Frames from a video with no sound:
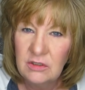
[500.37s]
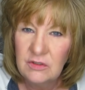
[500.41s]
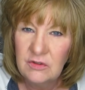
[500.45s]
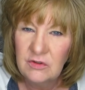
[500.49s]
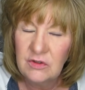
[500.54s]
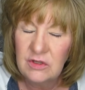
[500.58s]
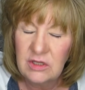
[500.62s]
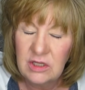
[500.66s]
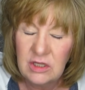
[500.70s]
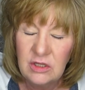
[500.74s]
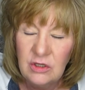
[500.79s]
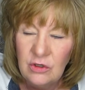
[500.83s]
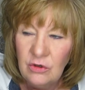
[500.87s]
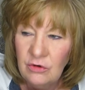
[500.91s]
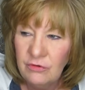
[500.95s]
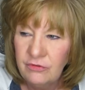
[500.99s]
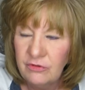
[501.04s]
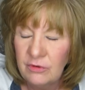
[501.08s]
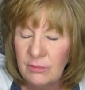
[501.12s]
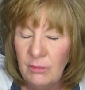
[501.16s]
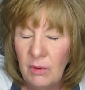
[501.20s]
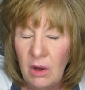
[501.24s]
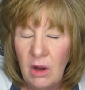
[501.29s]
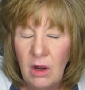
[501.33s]
to heal
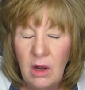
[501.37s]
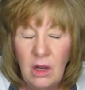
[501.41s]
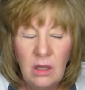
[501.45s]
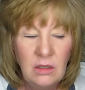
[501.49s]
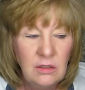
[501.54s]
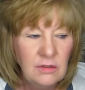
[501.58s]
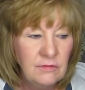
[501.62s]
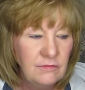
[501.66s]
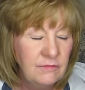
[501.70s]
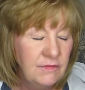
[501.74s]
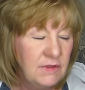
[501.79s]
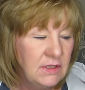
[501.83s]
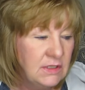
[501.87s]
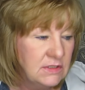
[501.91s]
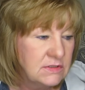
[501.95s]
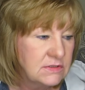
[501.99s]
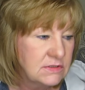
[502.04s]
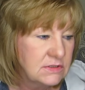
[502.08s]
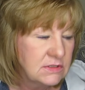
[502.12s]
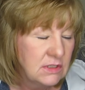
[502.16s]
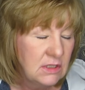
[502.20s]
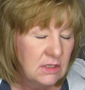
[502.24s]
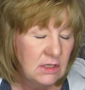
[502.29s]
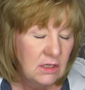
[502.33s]
from all of
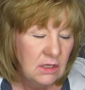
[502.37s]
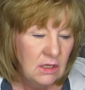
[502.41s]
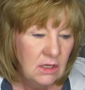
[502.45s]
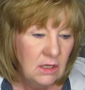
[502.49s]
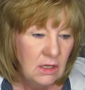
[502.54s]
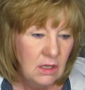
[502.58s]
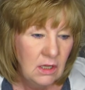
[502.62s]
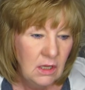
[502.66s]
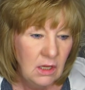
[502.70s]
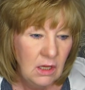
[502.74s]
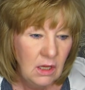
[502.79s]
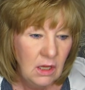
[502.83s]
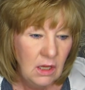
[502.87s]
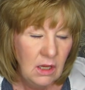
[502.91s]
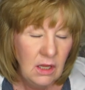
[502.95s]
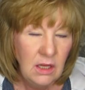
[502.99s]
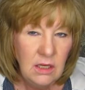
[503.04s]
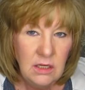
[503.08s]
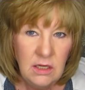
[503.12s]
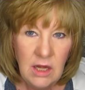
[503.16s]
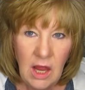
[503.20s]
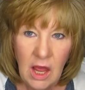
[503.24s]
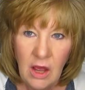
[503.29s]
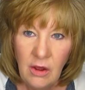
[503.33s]
this.
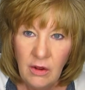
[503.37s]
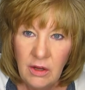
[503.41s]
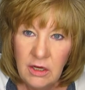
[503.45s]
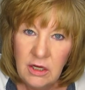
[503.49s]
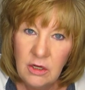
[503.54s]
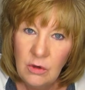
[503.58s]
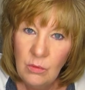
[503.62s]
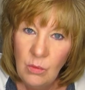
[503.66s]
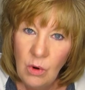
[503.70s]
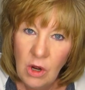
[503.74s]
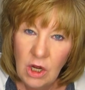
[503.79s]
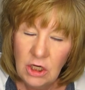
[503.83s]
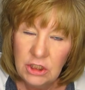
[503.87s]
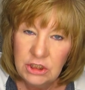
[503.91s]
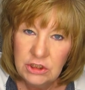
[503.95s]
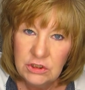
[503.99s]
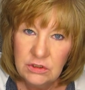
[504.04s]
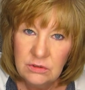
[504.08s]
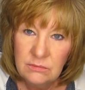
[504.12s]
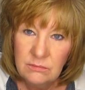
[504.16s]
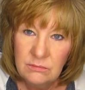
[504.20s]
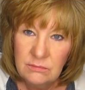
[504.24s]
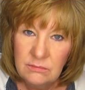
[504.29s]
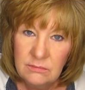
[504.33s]
And now I can watch
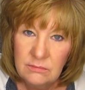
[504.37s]
them.